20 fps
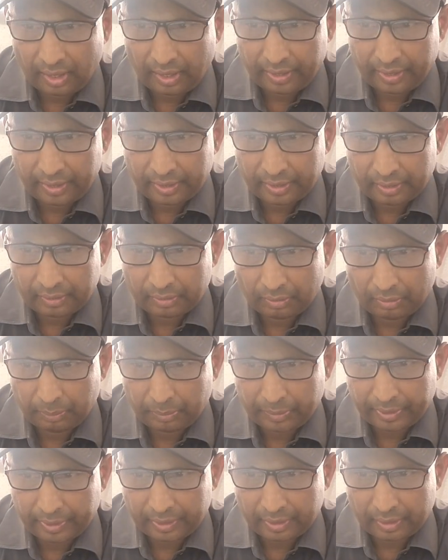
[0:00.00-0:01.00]
Training
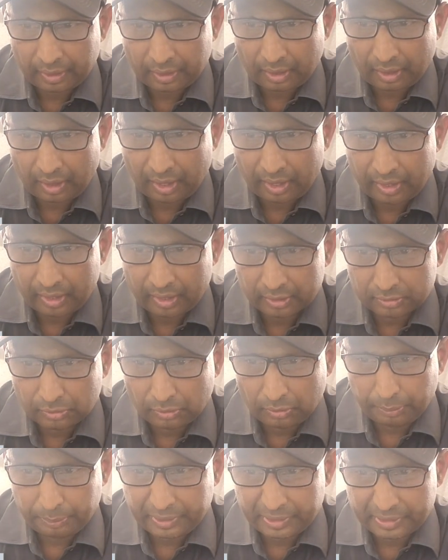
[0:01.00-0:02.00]
operator and
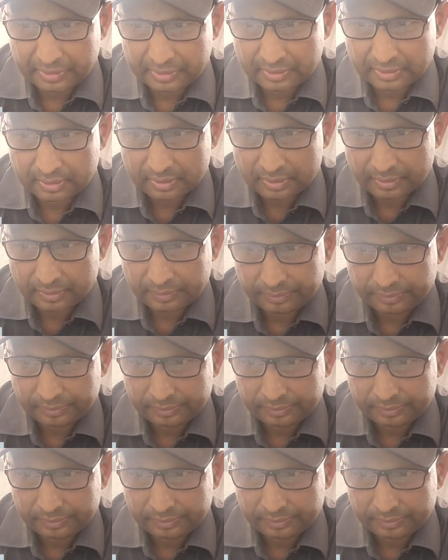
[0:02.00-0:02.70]
SOPs.